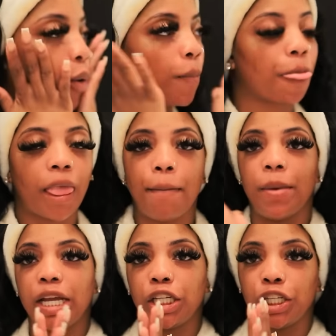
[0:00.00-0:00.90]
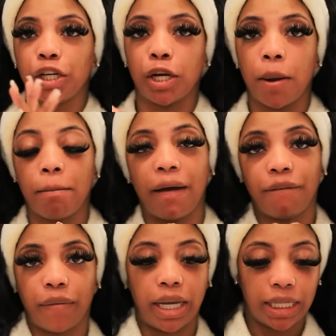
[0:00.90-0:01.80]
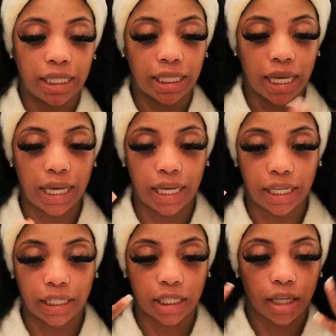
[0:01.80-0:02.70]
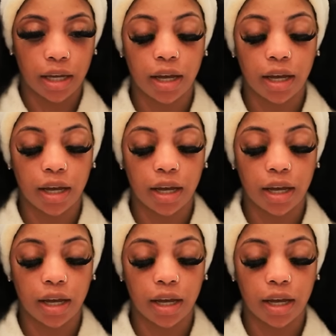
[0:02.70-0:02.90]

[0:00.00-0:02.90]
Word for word: So I make sure my face is